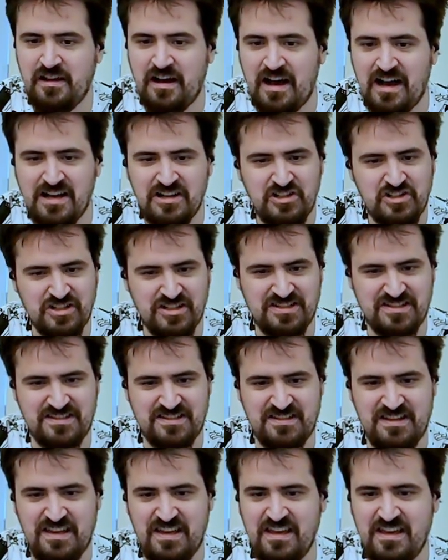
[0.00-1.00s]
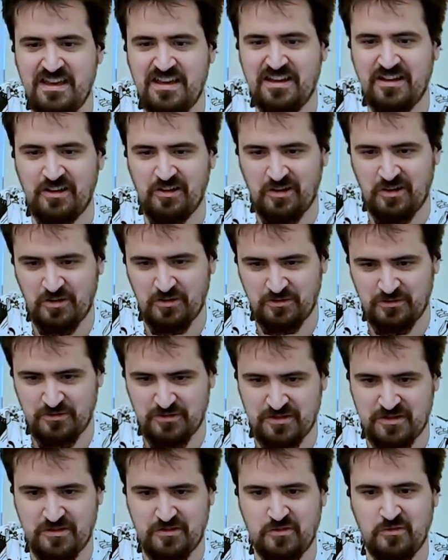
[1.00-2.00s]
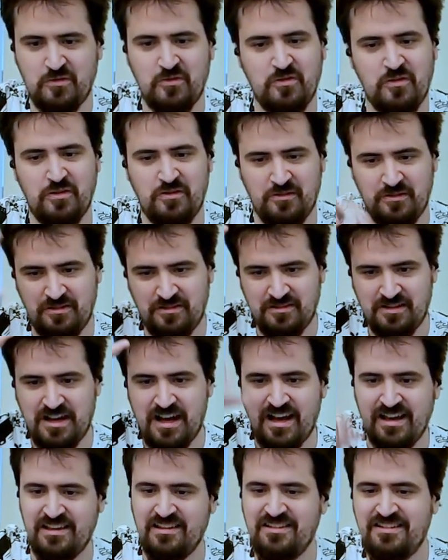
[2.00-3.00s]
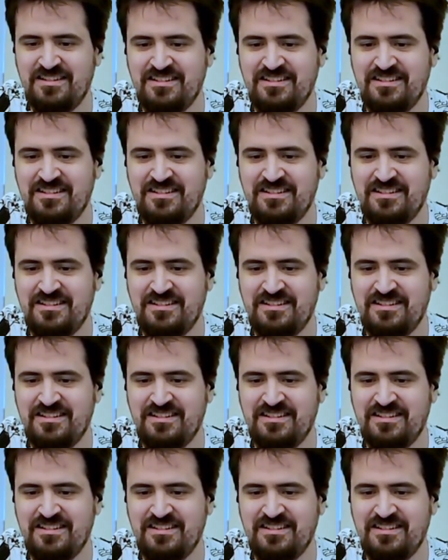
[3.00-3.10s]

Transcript: I just say hello to Toghrul. Hi.